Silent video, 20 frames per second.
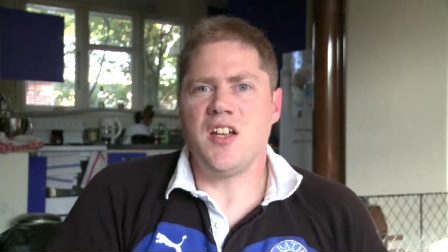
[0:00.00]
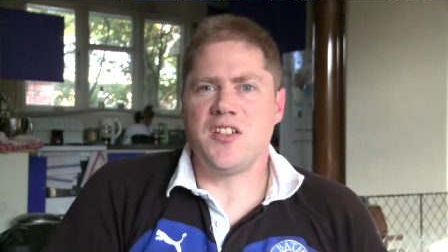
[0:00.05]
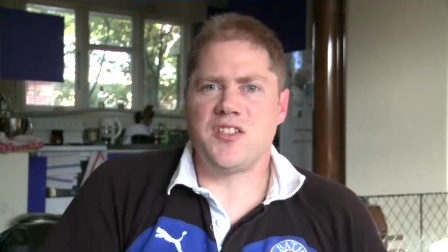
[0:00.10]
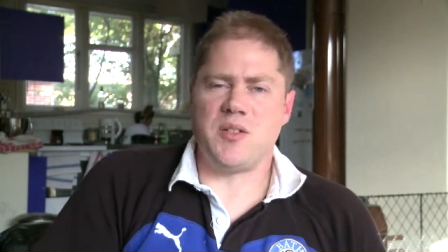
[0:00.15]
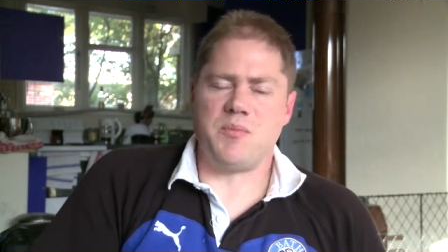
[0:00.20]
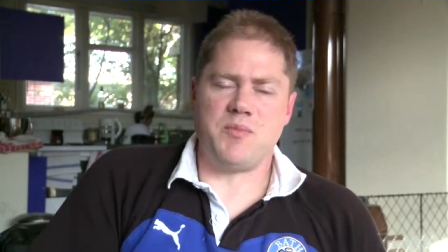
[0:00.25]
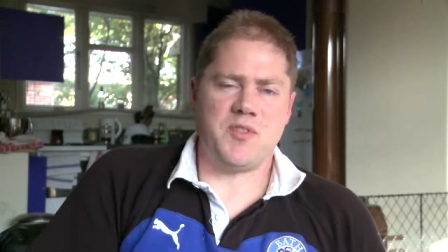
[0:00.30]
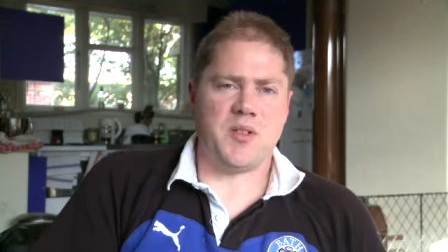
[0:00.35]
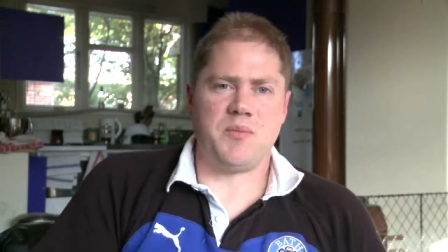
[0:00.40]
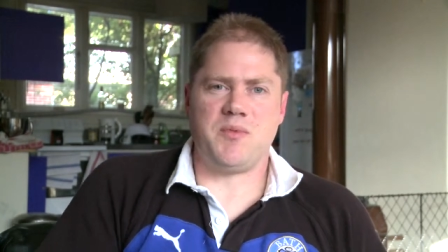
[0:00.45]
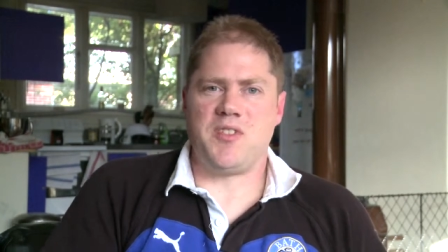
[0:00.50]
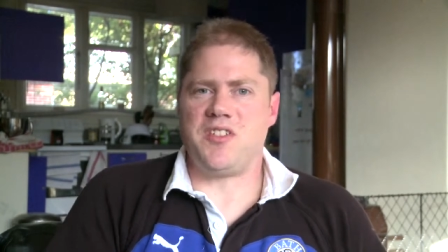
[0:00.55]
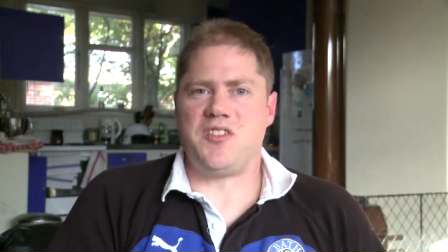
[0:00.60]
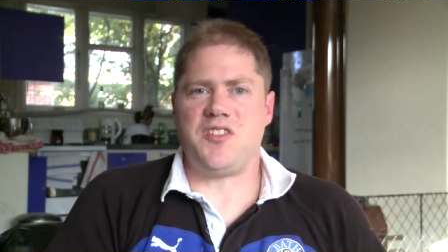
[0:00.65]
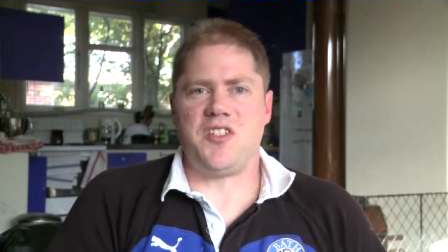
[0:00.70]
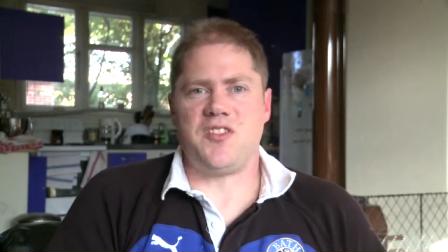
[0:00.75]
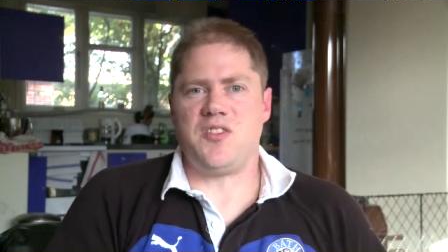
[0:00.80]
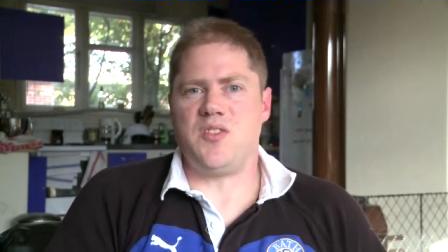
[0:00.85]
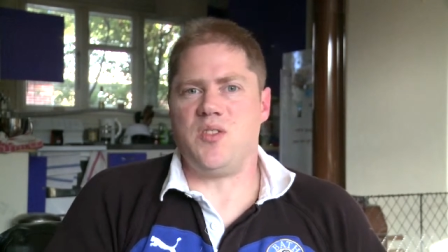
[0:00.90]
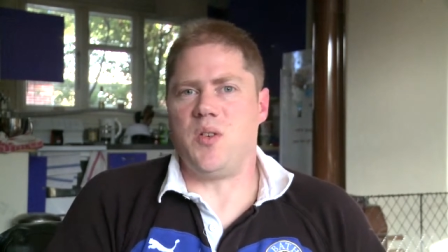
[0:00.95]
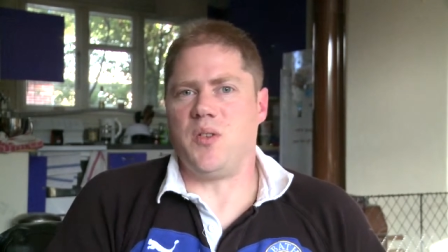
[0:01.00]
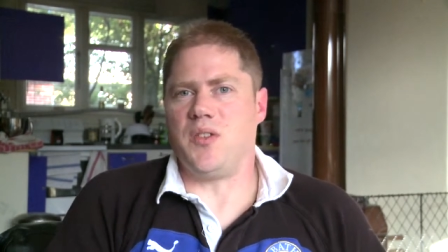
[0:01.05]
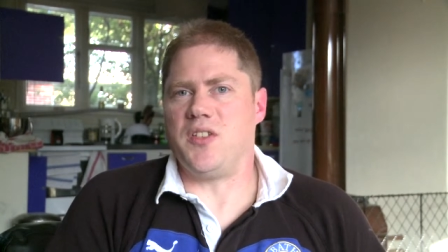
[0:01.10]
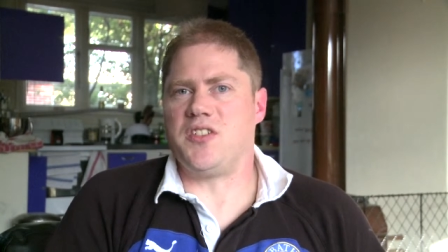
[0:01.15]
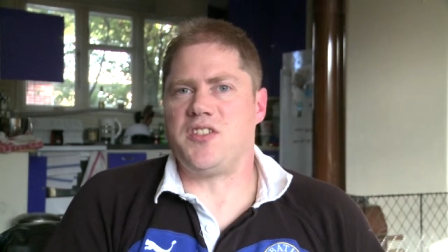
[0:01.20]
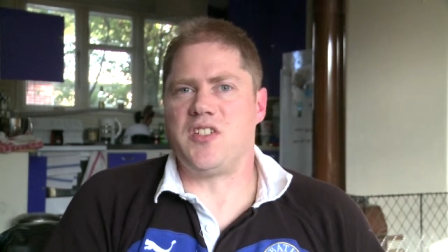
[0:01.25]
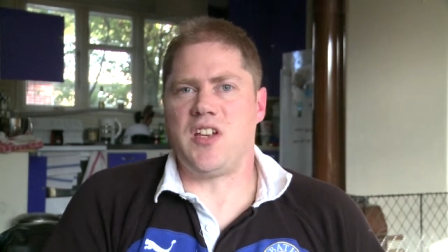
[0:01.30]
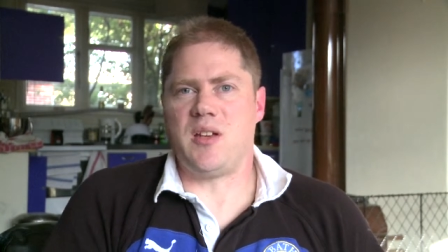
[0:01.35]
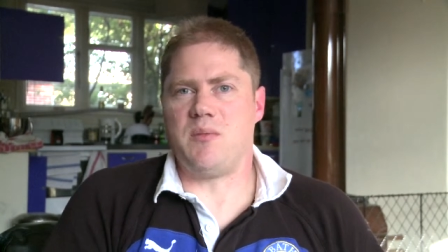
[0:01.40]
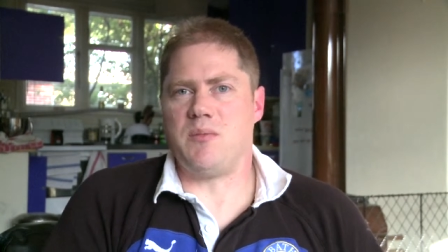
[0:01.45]
sometimes it's just not
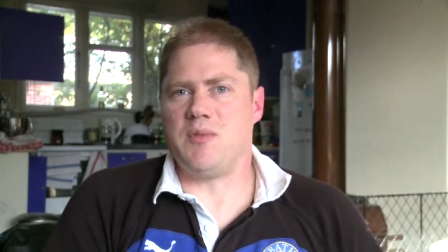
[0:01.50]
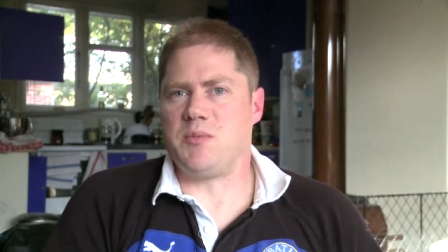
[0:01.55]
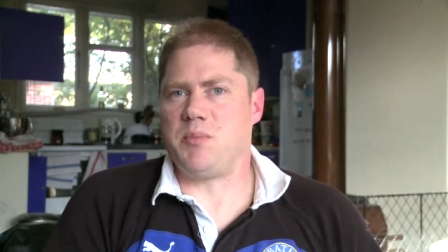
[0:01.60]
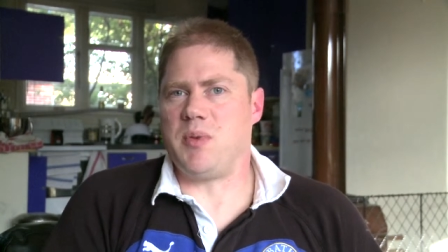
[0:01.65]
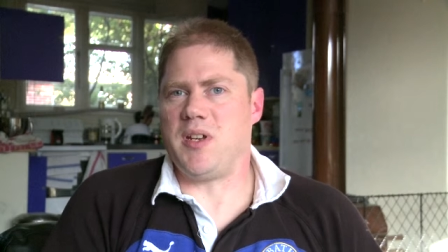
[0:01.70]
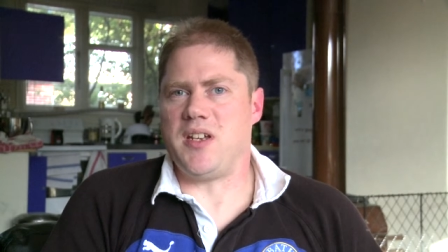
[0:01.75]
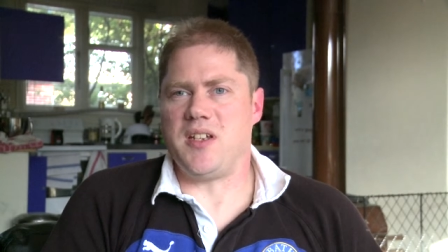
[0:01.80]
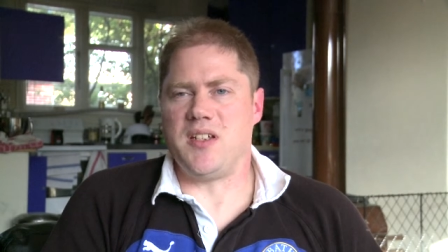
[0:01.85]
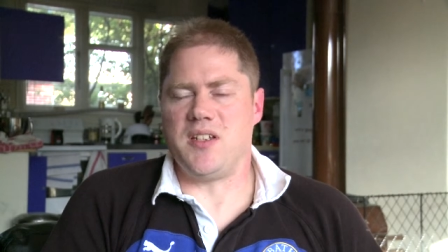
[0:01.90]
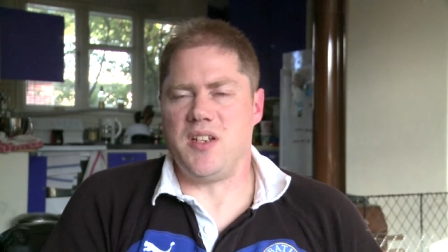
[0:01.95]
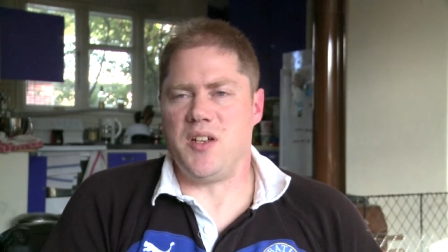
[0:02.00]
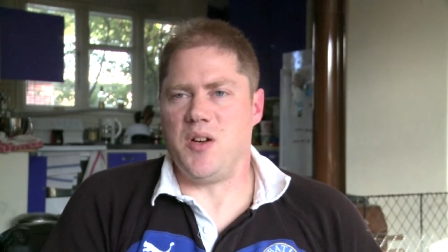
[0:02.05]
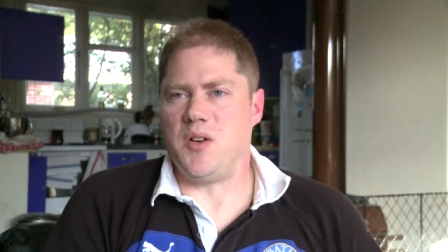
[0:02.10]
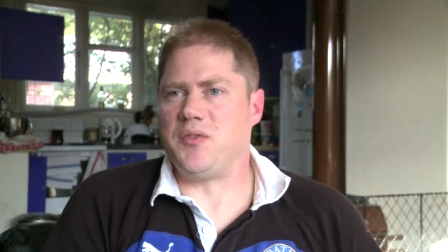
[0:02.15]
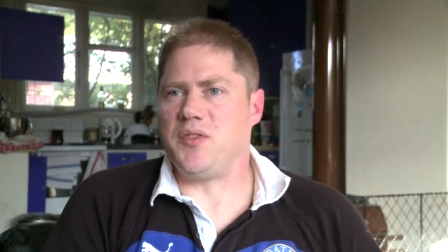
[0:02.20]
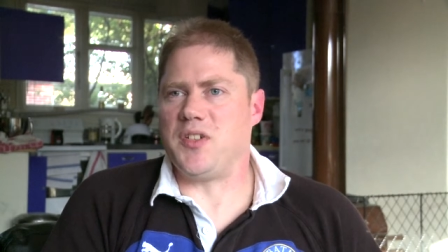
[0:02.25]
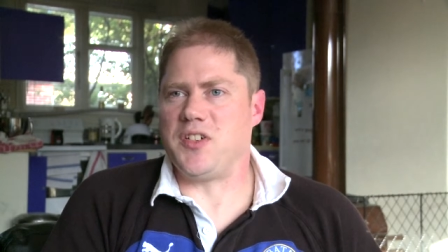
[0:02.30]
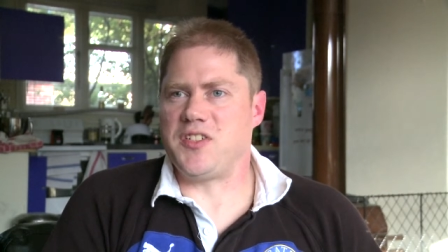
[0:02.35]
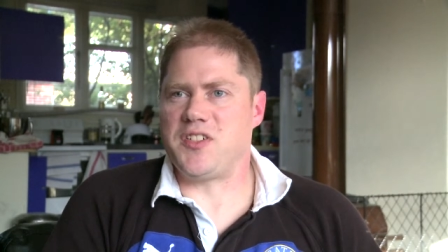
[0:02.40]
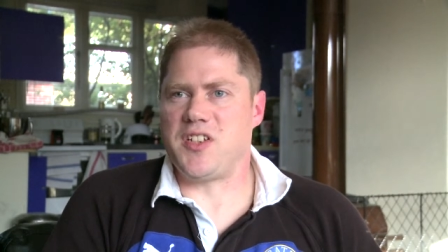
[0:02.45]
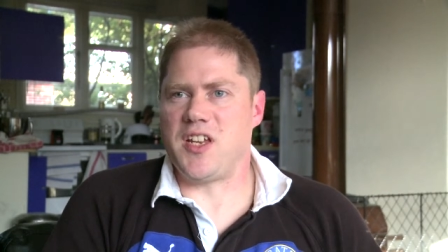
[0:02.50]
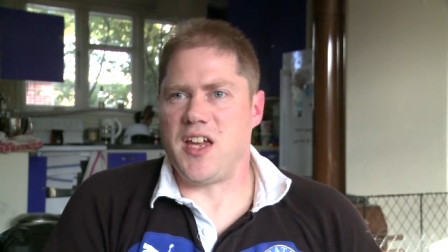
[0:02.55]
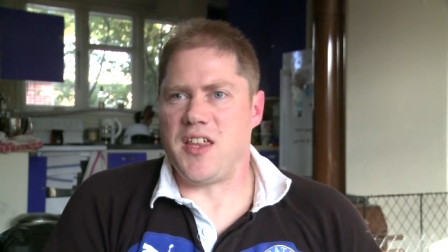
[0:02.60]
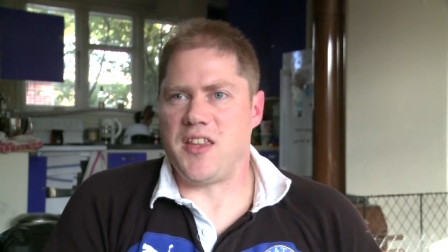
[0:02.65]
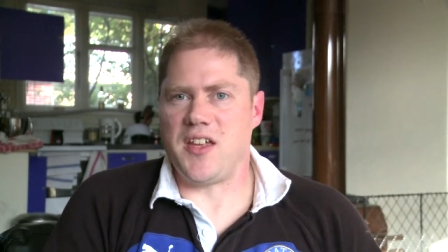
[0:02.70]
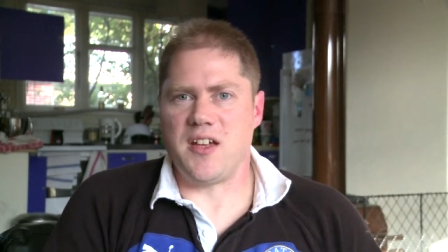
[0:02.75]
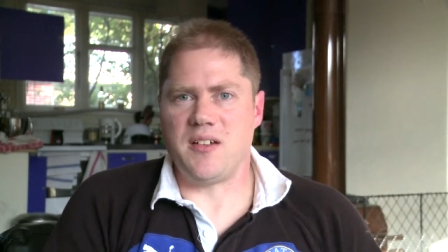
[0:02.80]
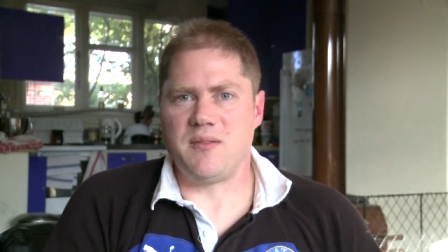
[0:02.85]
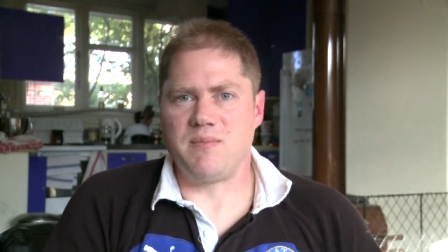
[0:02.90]
the same as being in the office together.